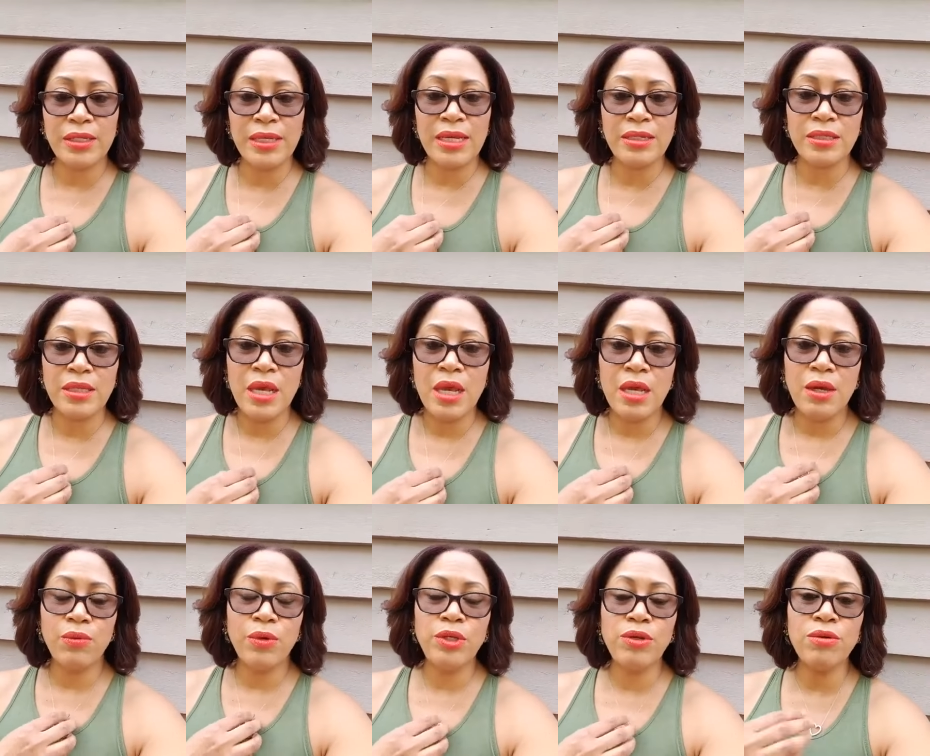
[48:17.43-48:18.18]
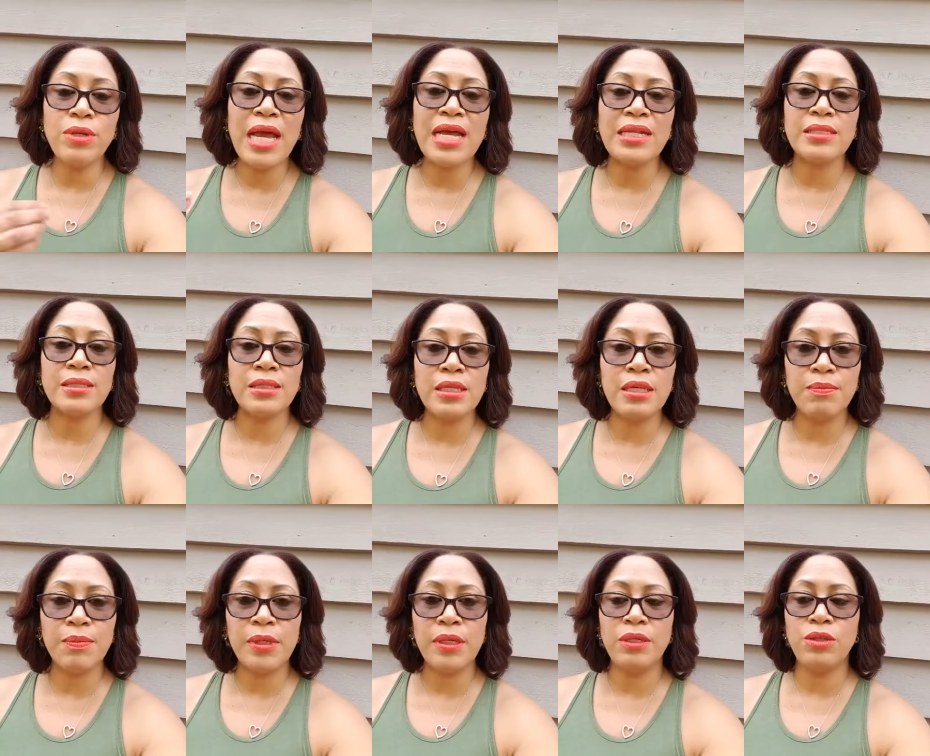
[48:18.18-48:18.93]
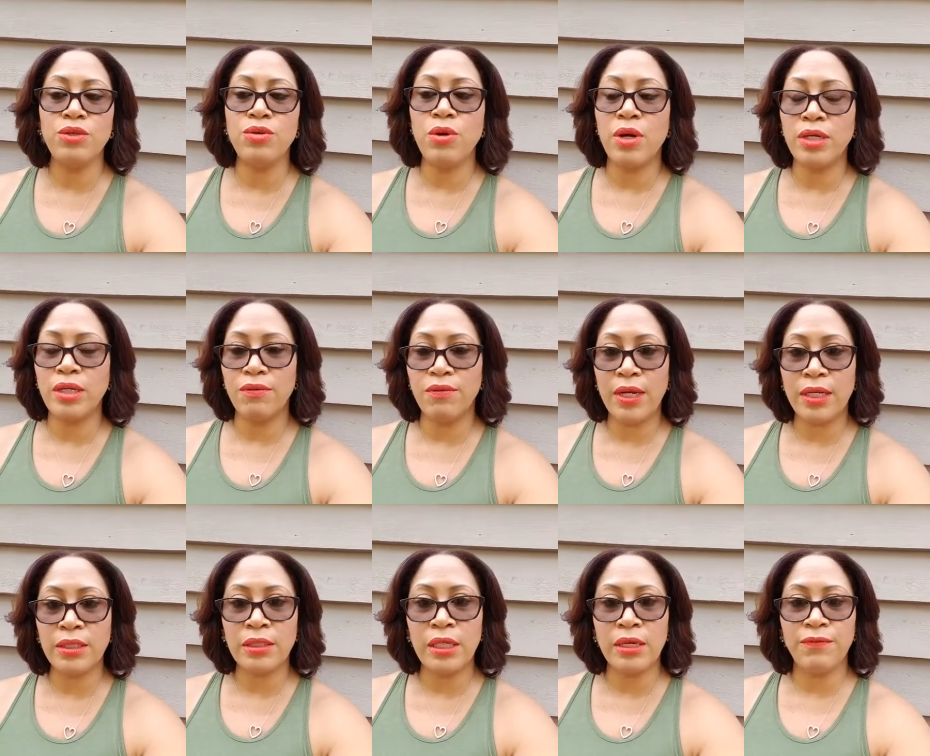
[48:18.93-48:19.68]
That's when you're not sleeping, you are
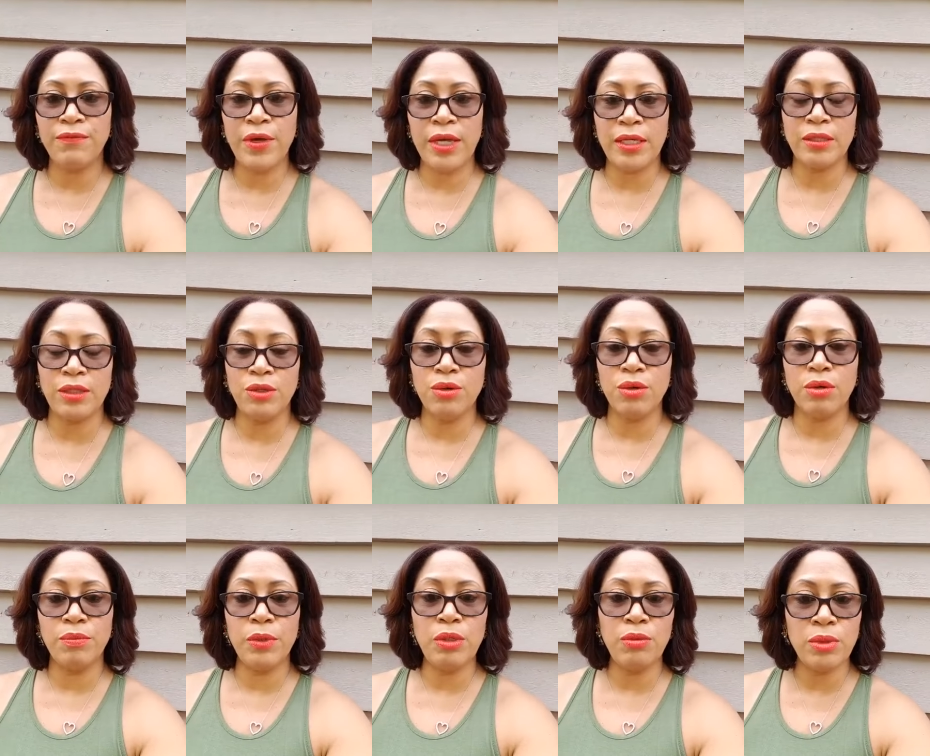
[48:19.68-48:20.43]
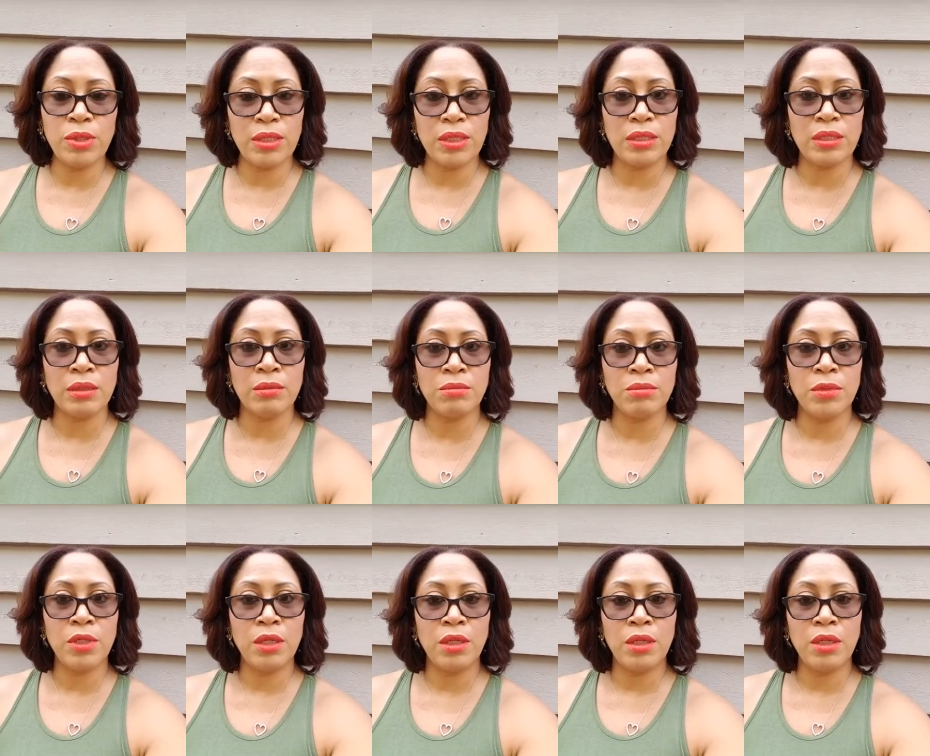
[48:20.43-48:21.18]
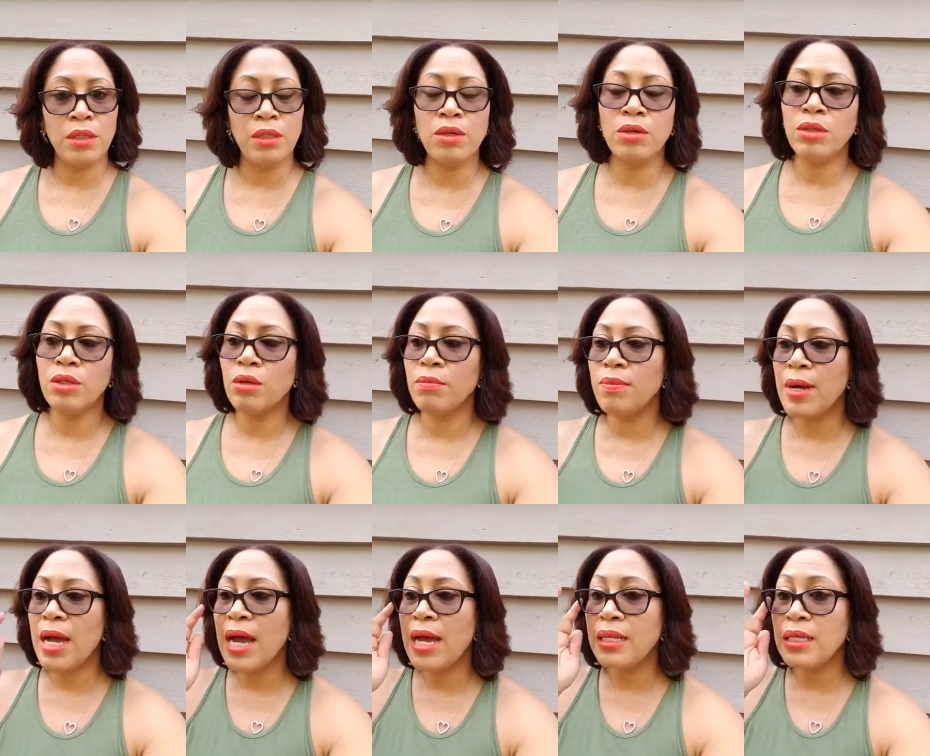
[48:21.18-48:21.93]
directly affecting your immune system your your
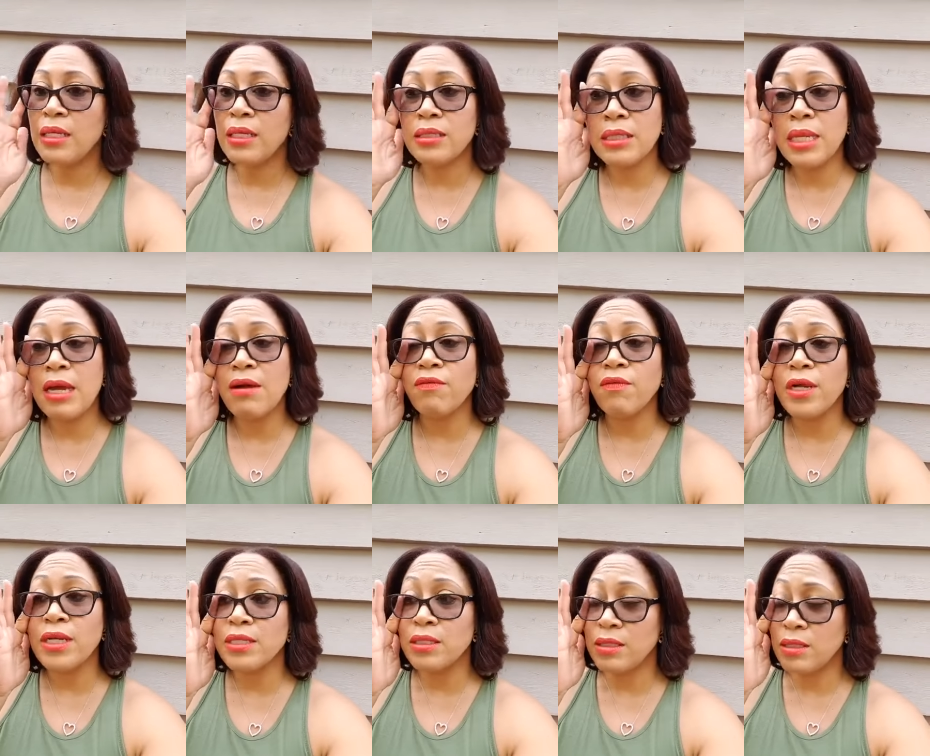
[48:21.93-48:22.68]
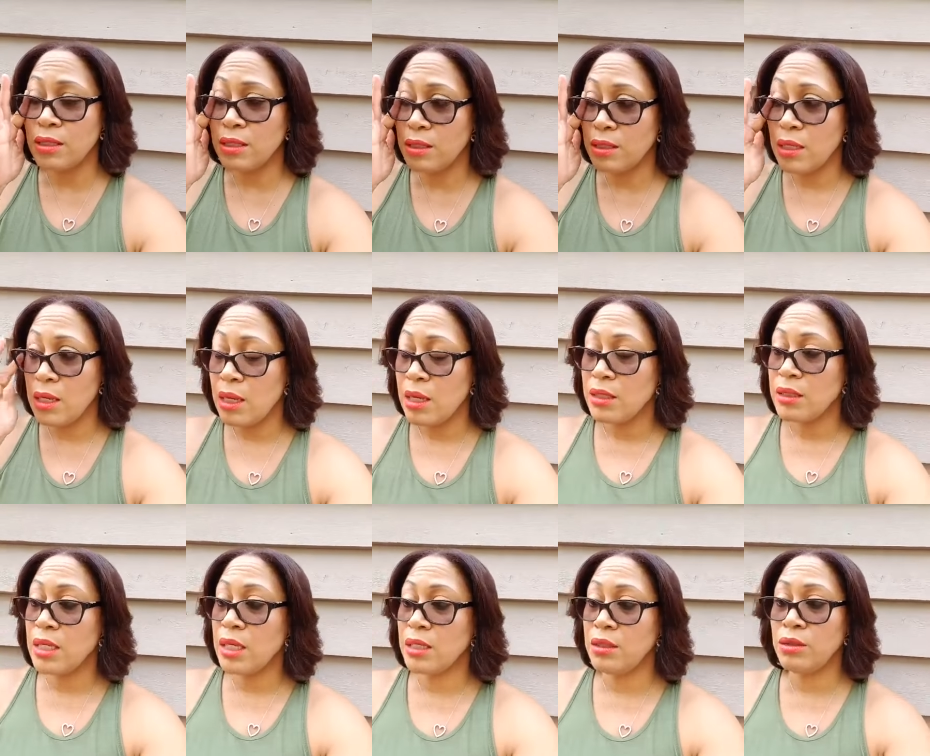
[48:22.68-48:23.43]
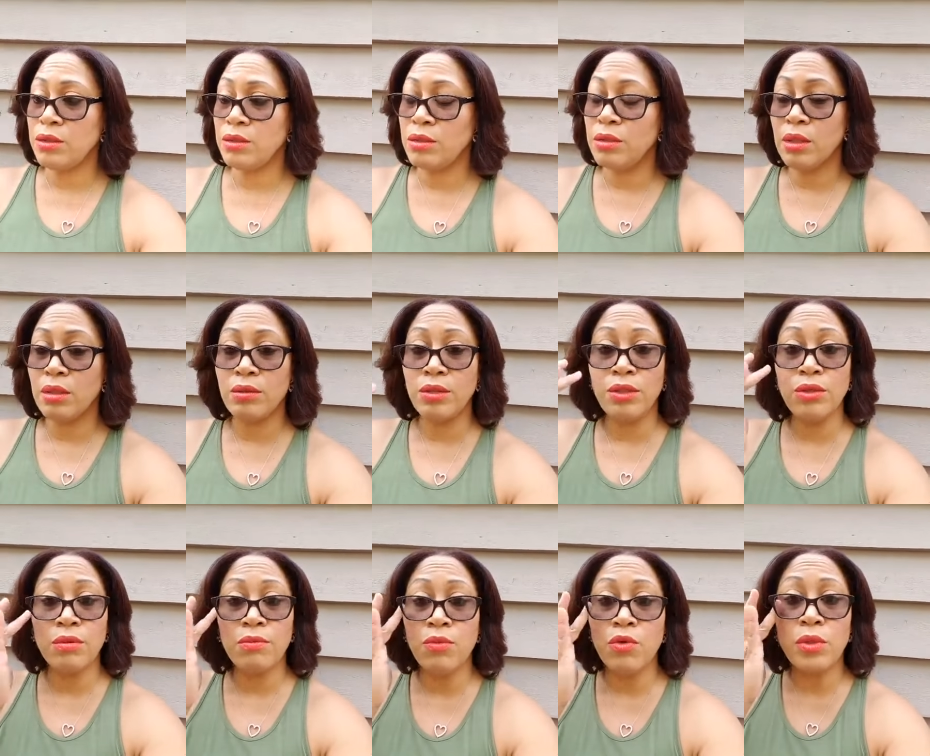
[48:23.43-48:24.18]
body is not rested, then you know
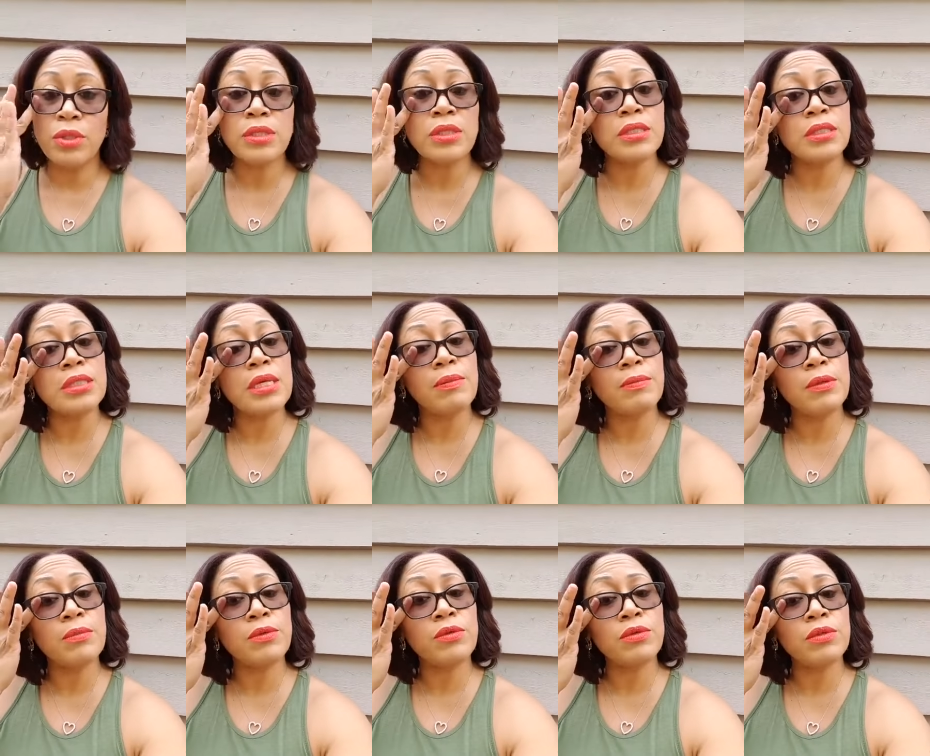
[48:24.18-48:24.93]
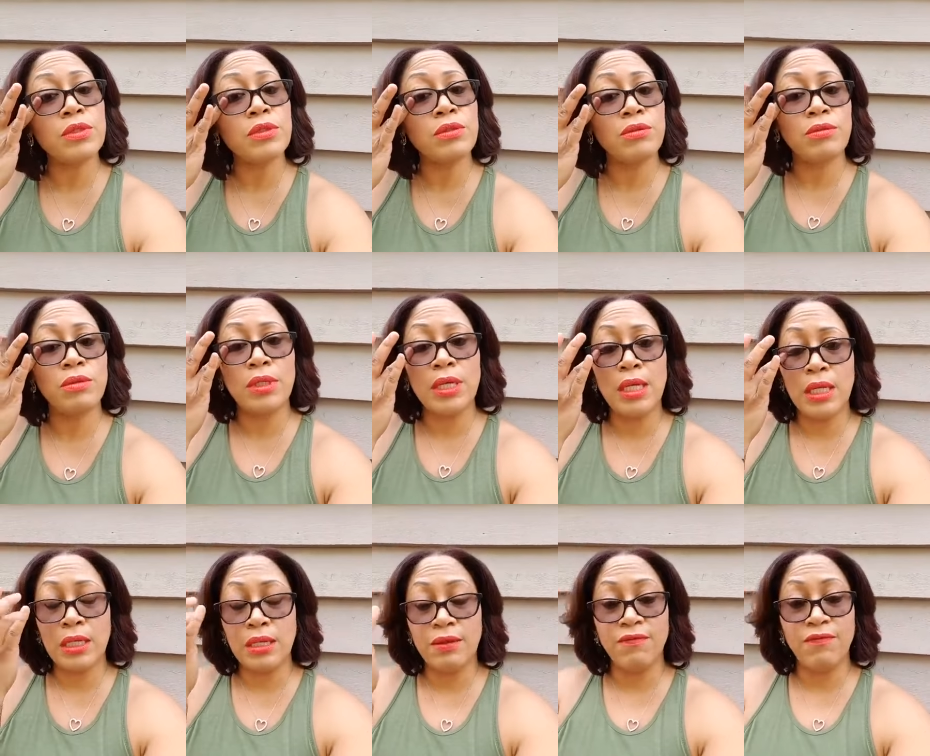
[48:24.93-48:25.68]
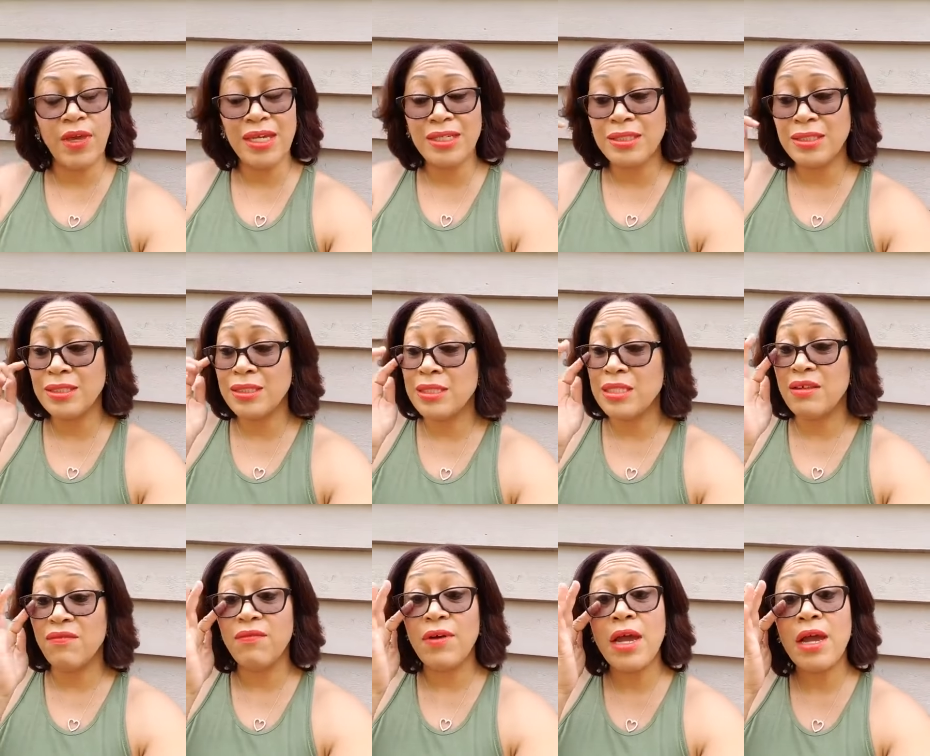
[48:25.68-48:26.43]
you're more susceptible to getting
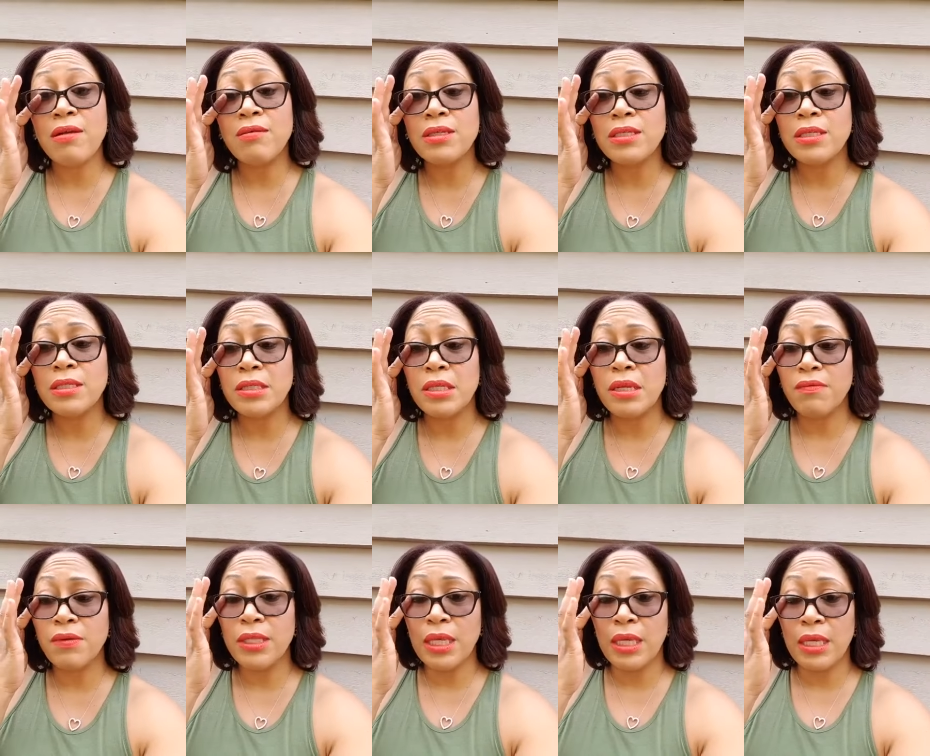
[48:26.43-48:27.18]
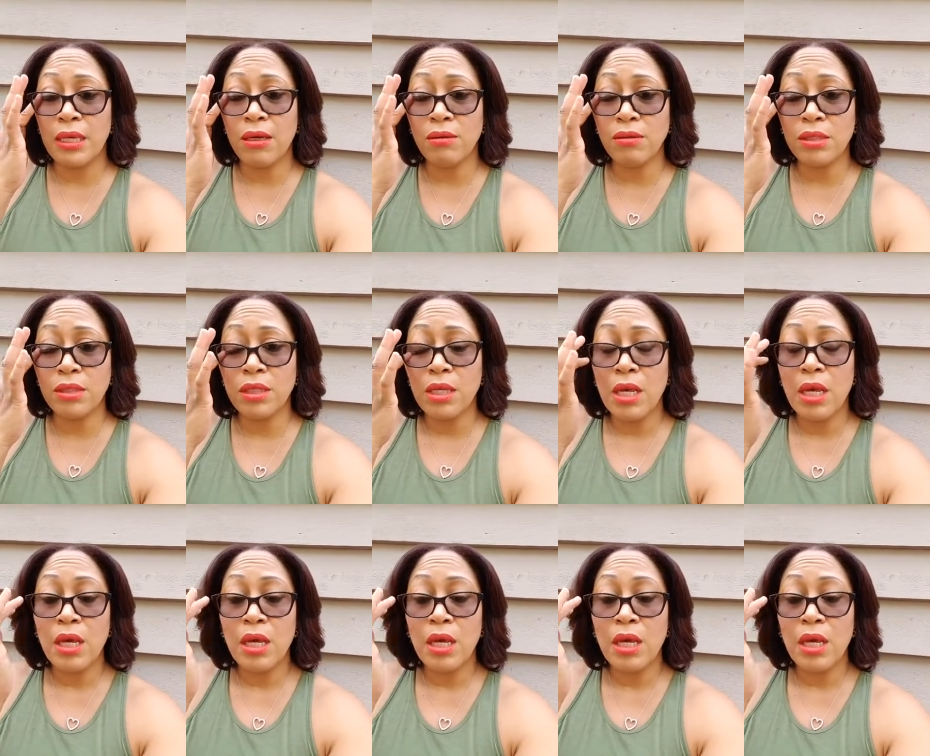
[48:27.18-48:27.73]
infections and viruses and everything else.